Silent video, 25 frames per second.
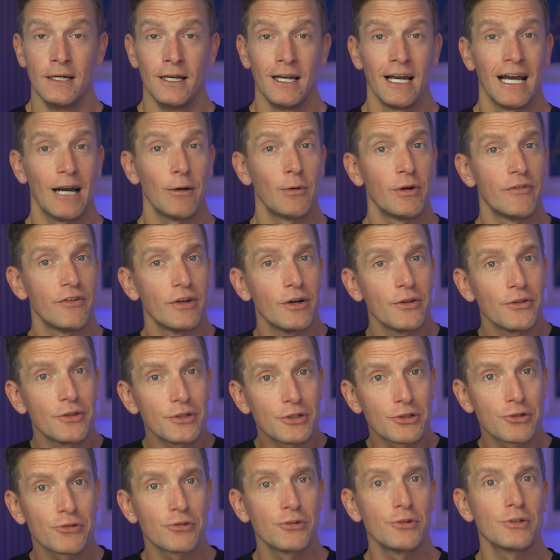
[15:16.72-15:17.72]
However, the
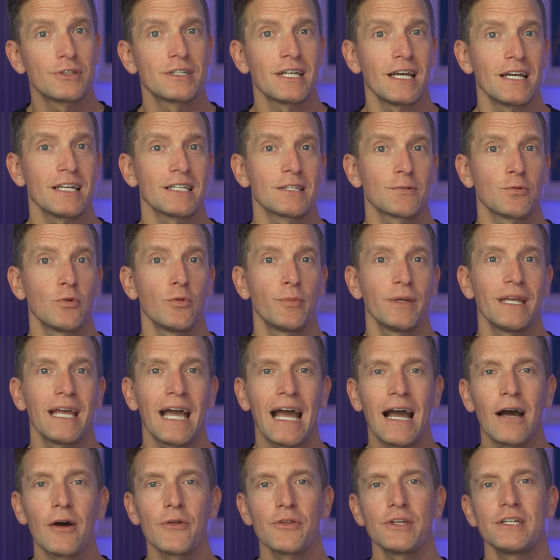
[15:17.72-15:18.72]
true test will be
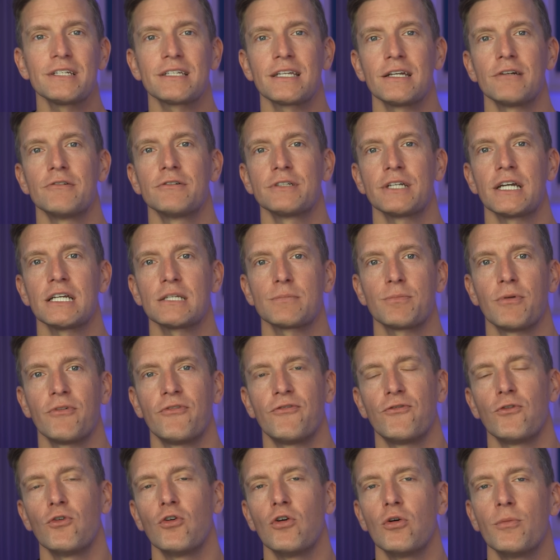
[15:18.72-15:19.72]
how these hearing aids
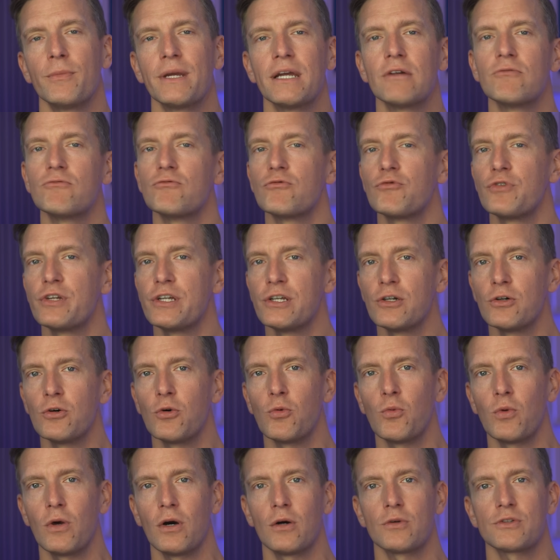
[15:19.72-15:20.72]
perform in real
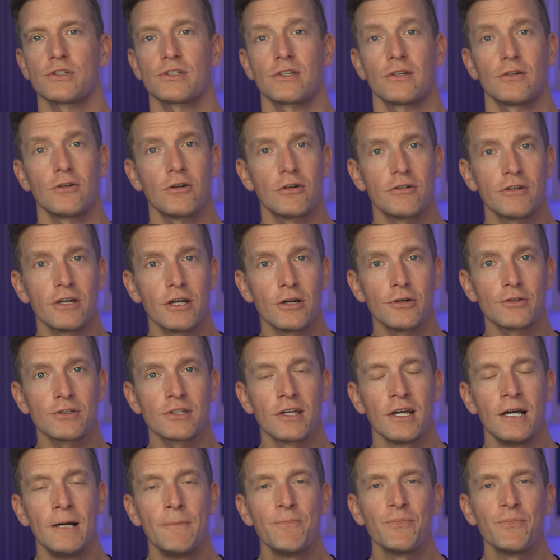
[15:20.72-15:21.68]
world scenarios